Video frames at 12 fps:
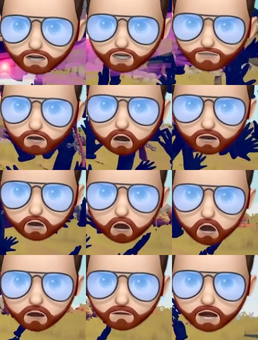throwing a
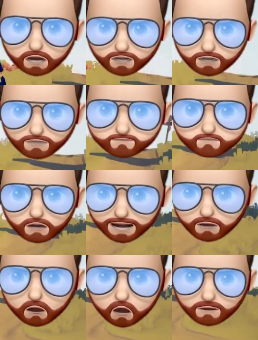whole bunch of those
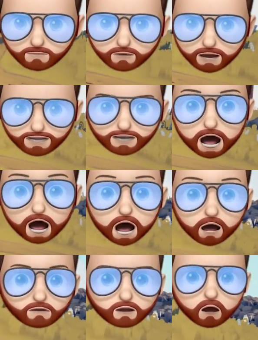red orb things.
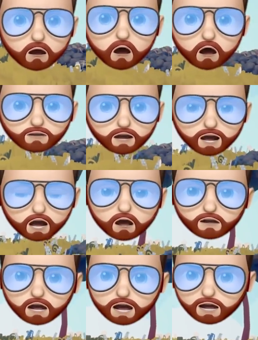Yo, hold
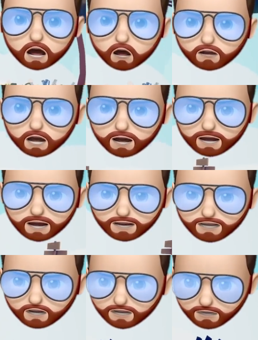on.
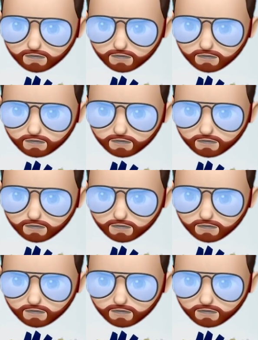Is he also